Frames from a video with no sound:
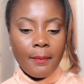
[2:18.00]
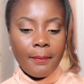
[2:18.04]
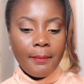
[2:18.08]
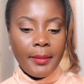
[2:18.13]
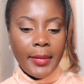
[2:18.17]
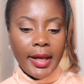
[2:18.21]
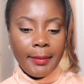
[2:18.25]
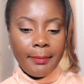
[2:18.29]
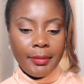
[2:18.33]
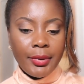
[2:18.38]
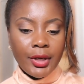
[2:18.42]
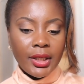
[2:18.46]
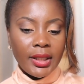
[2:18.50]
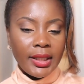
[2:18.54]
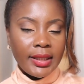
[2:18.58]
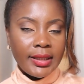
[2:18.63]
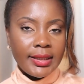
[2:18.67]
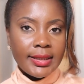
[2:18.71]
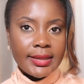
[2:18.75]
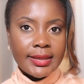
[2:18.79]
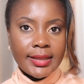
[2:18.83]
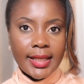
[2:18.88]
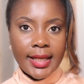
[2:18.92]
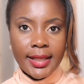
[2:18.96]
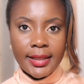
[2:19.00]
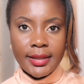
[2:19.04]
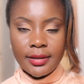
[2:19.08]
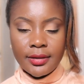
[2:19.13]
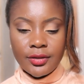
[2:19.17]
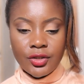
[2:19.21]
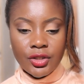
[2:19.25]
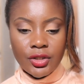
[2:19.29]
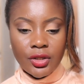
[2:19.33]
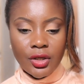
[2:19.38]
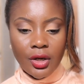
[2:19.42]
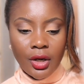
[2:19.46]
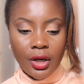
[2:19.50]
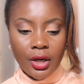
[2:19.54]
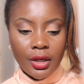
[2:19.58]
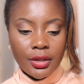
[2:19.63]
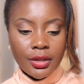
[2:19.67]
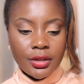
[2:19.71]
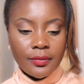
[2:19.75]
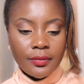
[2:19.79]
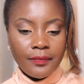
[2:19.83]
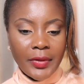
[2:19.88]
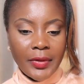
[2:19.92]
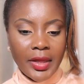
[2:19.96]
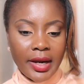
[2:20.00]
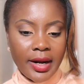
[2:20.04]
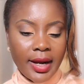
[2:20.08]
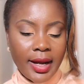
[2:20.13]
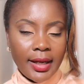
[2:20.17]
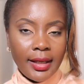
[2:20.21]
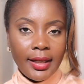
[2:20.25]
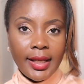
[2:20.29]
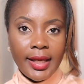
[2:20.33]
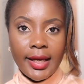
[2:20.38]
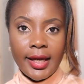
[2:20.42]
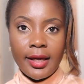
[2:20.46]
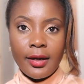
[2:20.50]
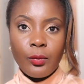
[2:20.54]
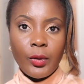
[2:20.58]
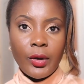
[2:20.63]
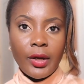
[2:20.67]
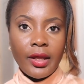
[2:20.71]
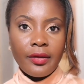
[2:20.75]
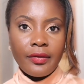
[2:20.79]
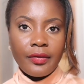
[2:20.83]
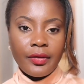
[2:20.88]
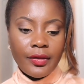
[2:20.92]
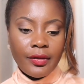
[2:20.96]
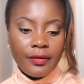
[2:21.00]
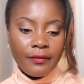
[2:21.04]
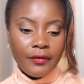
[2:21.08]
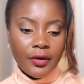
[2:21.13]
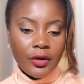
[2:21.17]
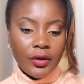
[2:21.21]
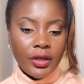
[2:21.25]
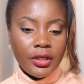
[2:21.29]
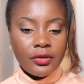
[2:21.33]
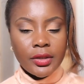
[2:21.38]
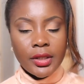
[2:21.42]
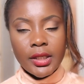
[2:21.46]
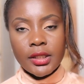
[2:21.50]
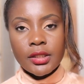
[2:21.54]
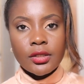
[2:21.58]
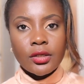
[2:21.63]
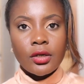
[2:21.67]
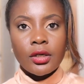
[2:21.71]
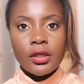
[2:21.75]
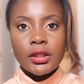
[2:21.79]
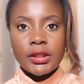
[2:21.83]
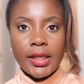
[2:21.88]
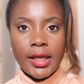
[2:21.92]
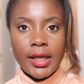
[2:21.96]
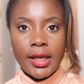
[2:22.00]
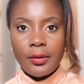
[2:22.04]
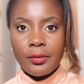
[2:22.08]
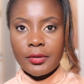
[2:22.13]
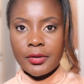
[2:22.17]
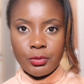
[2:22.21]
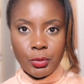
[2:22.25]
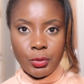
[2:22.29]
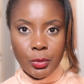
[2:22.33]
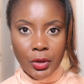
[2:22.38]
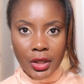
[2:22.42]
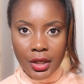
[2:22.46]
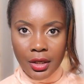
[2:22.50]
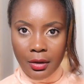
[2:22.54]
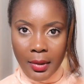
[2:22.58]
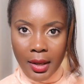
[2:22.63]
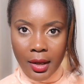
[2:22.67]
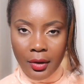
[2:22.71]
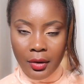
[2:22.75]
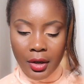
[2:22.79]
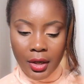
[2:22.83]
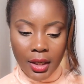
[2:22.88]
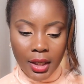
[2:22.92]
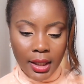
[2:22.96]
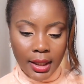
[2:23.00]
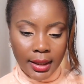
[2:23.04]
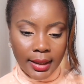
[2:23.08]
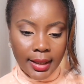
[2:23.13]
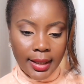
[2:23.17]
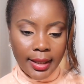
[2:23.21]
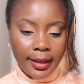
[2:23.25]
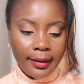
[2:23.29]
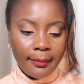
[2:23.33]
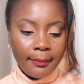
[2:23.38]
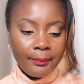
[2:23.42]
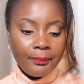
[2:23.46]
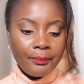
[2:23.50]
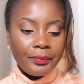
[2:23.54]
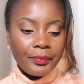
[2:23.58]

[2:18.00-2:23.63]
my burgundy satin shirt that I layered with the very trench coat that I was speaking about earlier.